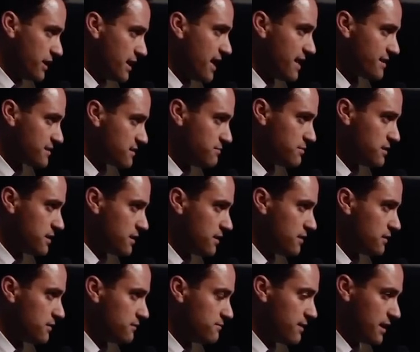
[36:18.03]
it has to be
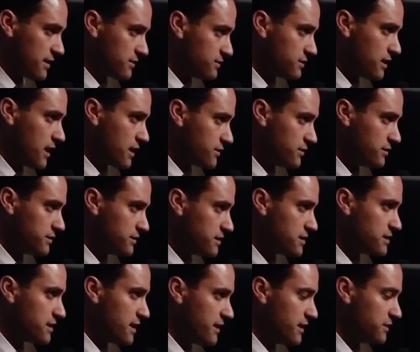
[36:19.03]
a medical doctor in good
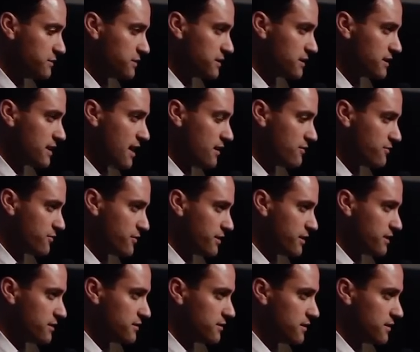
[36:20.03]
standing with the California